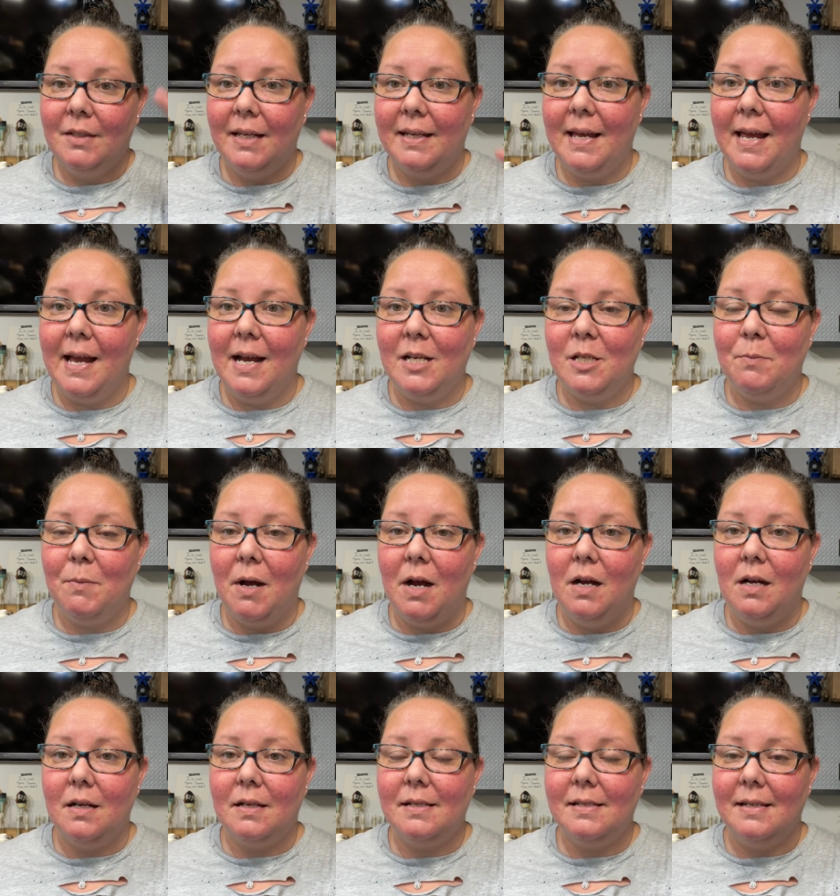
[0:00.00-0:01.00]
chaos
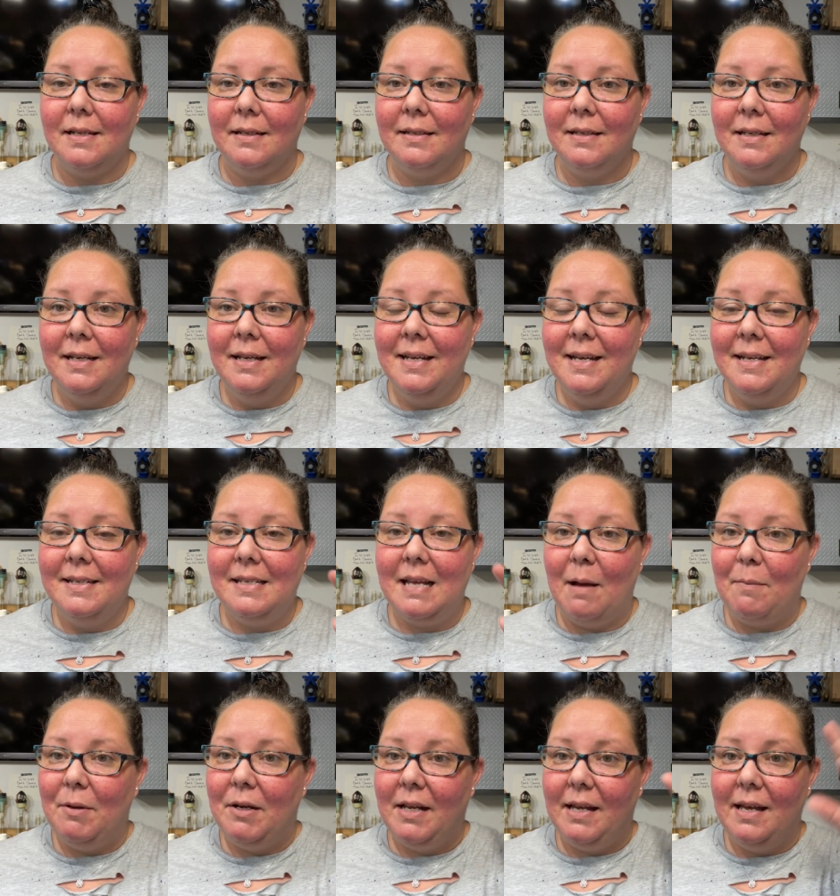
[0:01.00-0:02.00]
box and
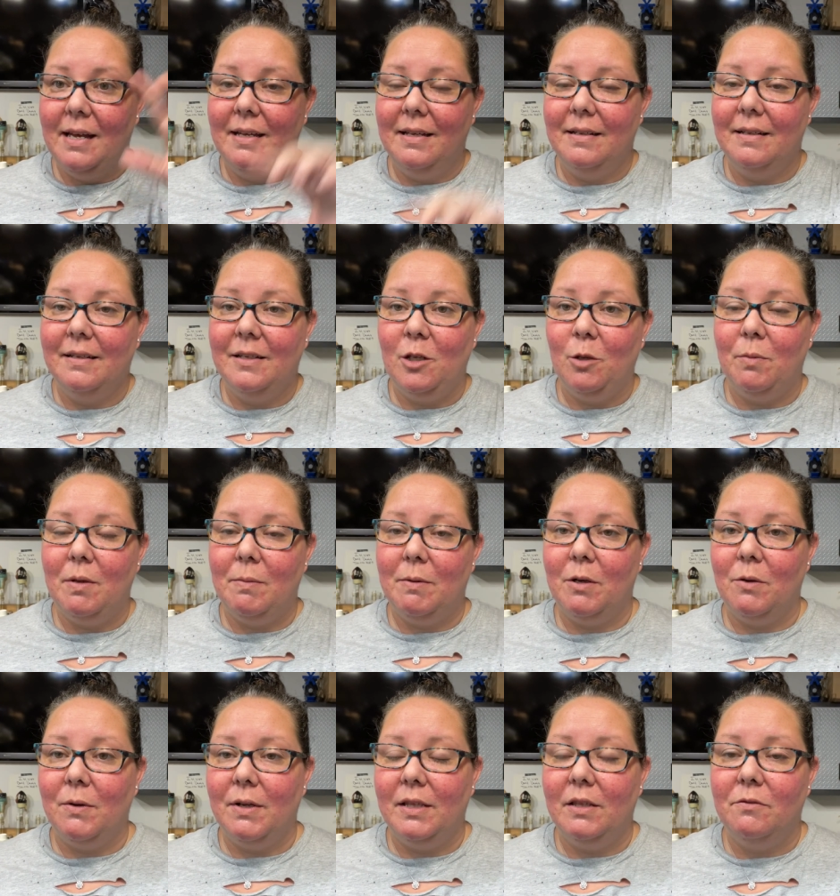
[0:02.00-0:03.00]
tap it again, you'll be able
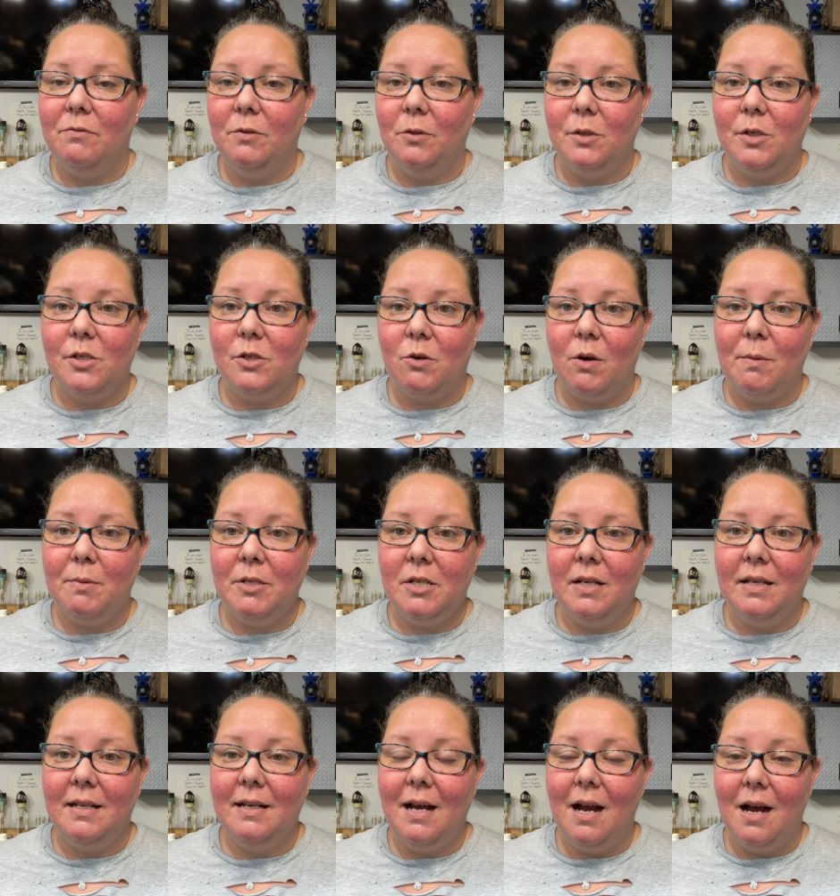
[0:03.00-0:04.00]
to read the full
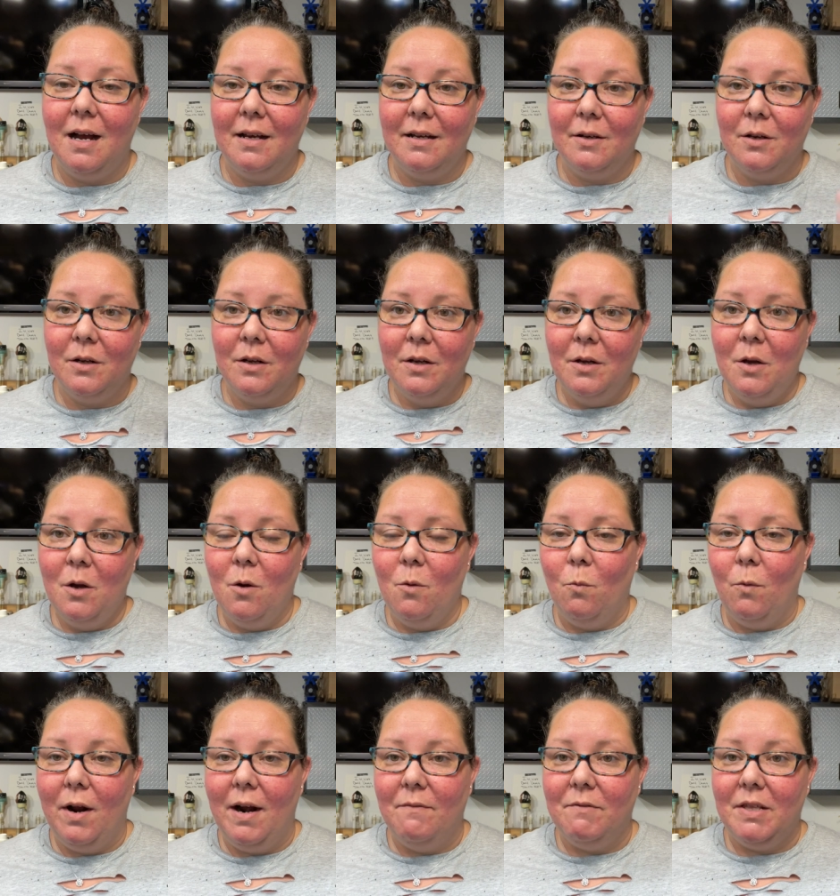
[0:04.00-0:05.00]
description on
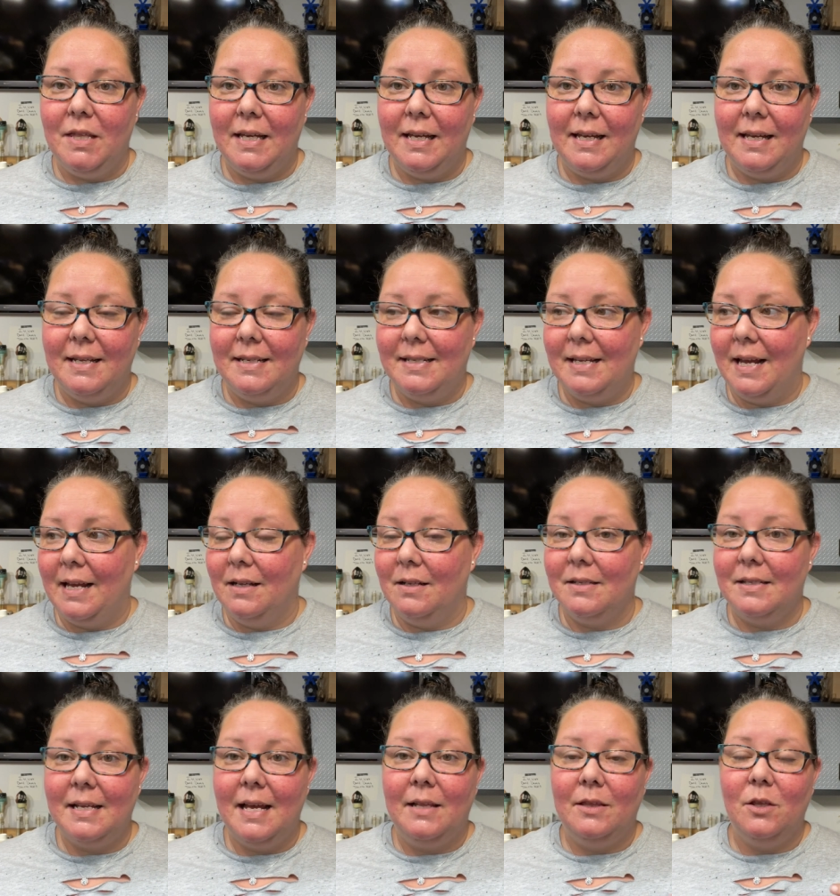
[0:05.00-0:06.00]
what everything
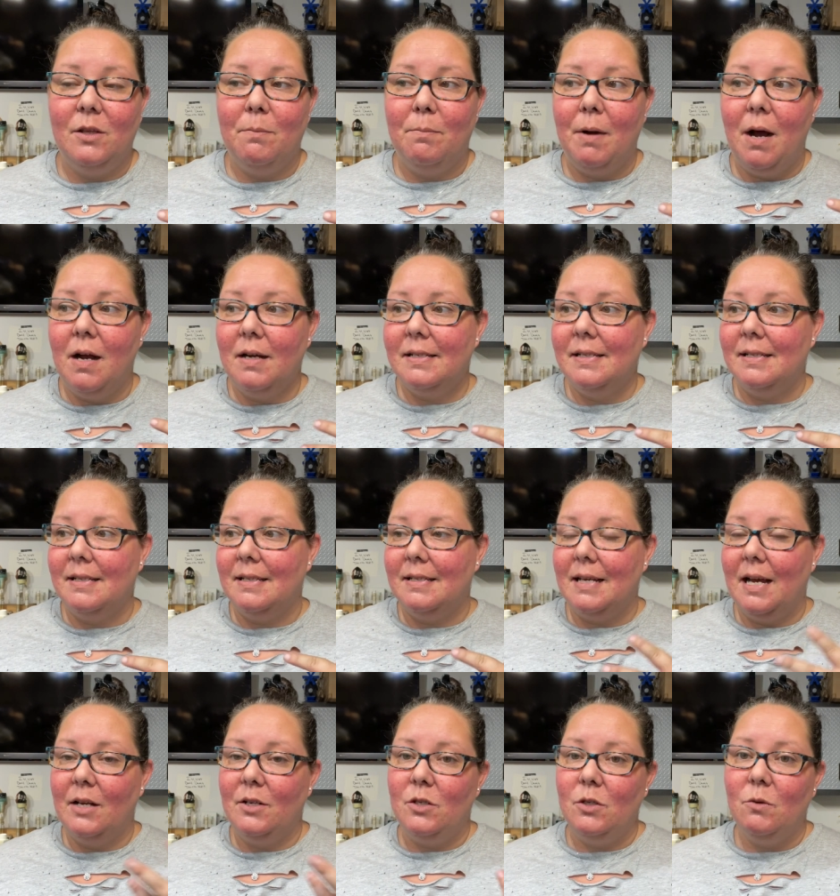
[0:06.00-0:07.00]
entails. And the boxes,
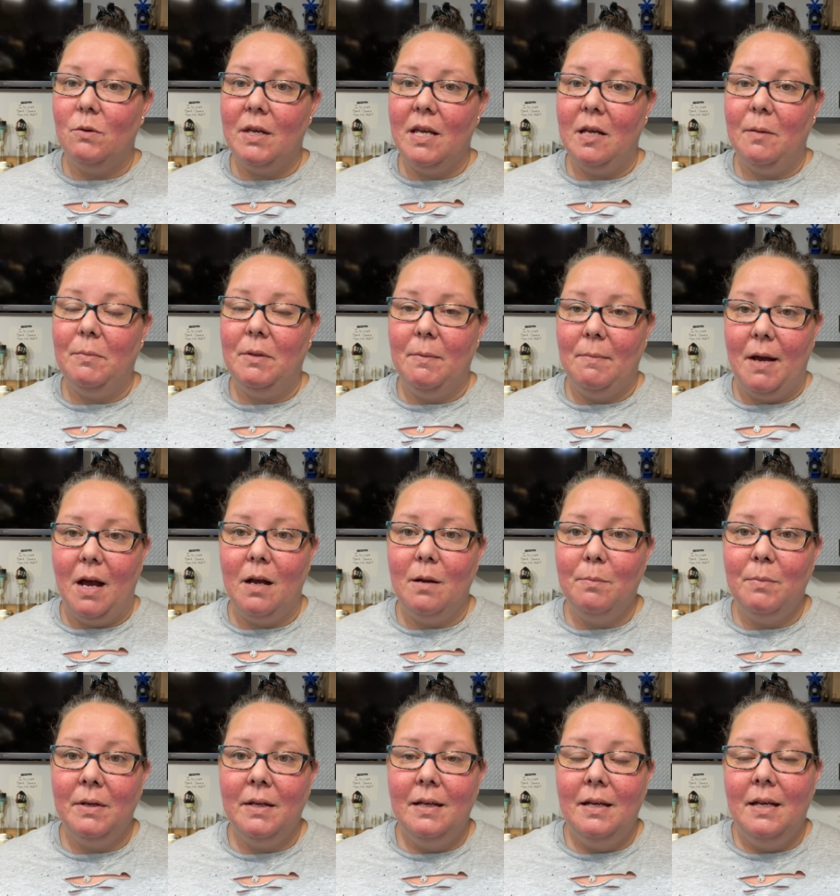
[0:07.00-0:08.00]
I do keep them
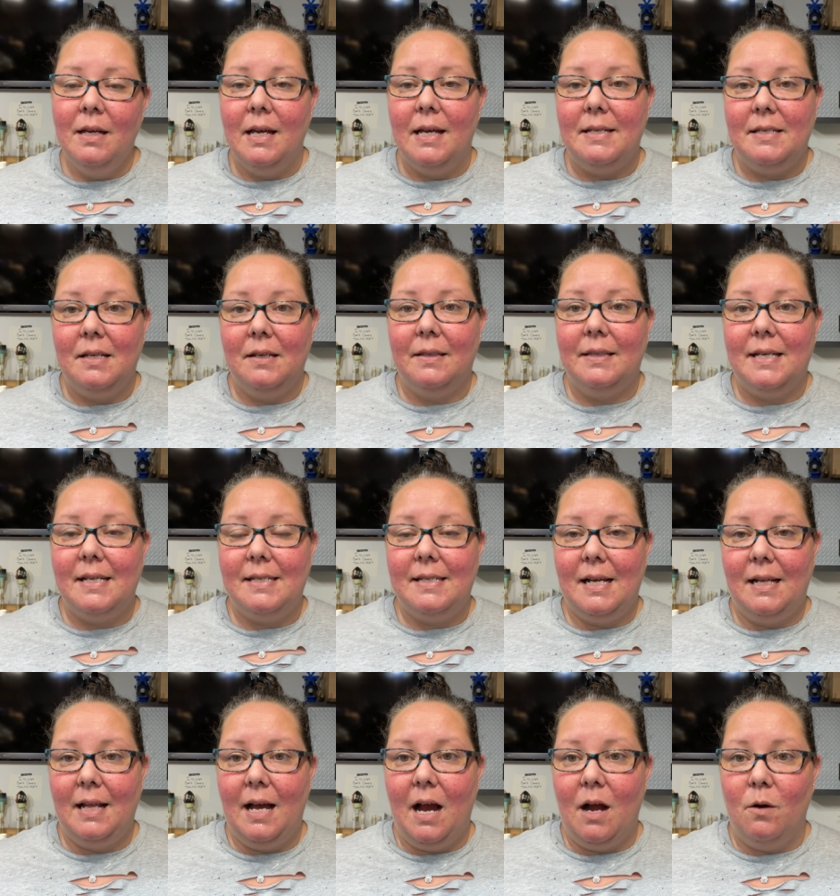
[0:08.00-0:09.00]
up until they
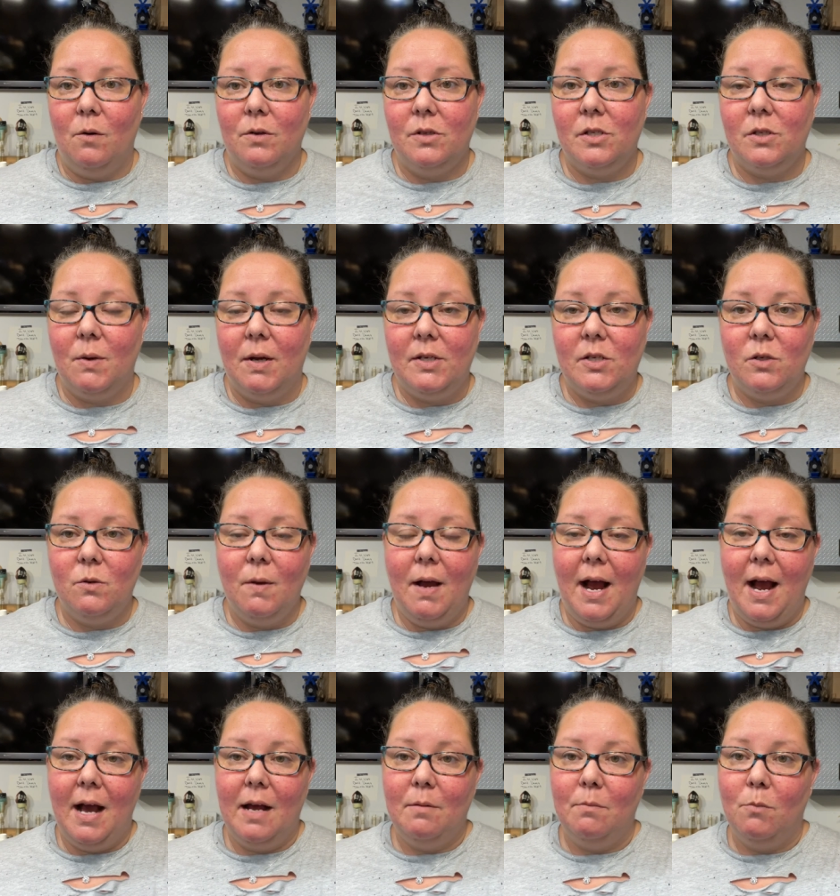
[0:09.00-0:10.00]
sell out. So I do
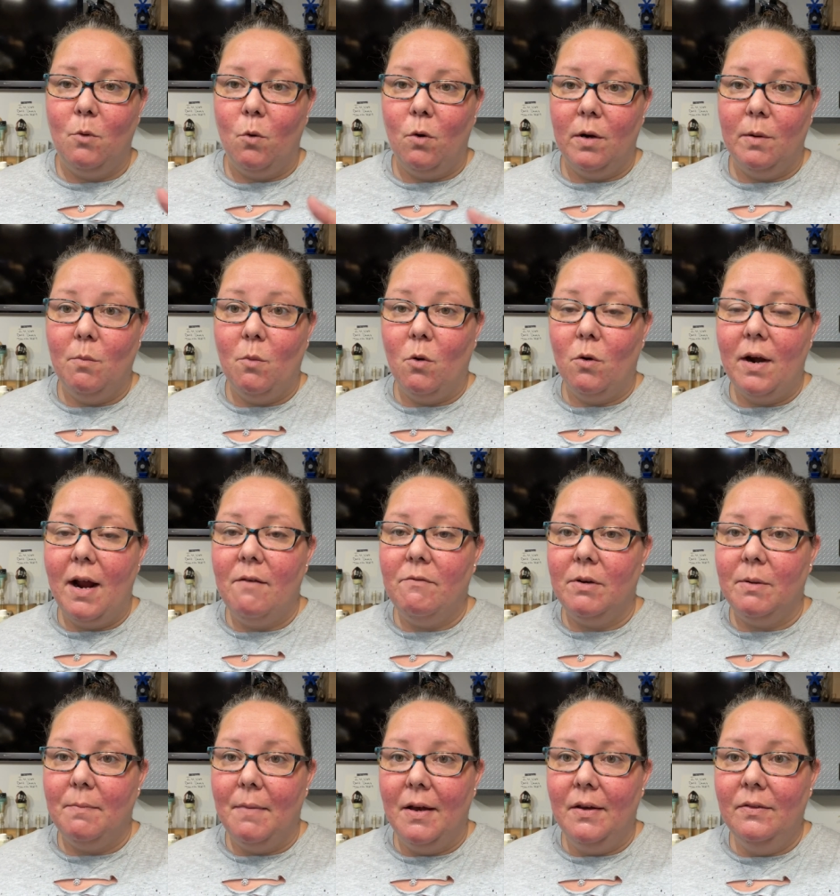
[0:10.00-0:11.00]
add more and more
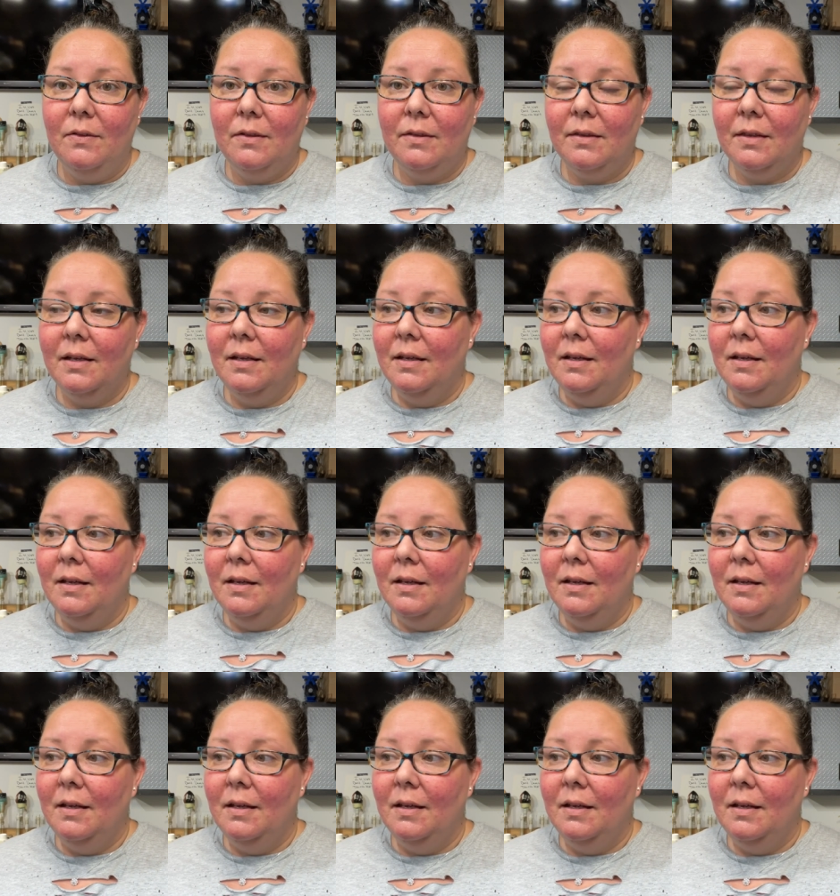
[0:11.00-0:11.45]
every month.